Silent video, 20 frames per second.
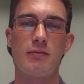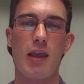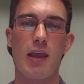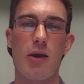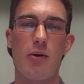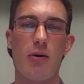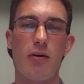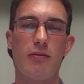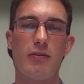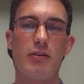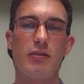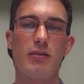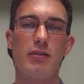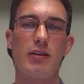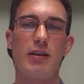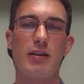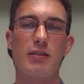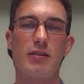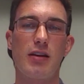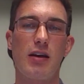However,
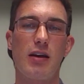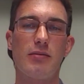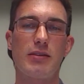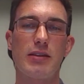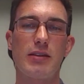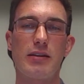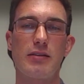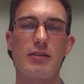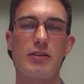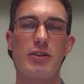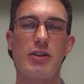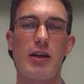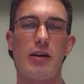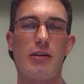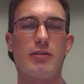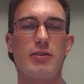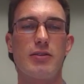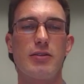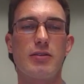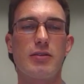it's not without its
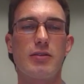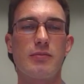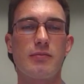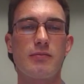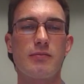challenges.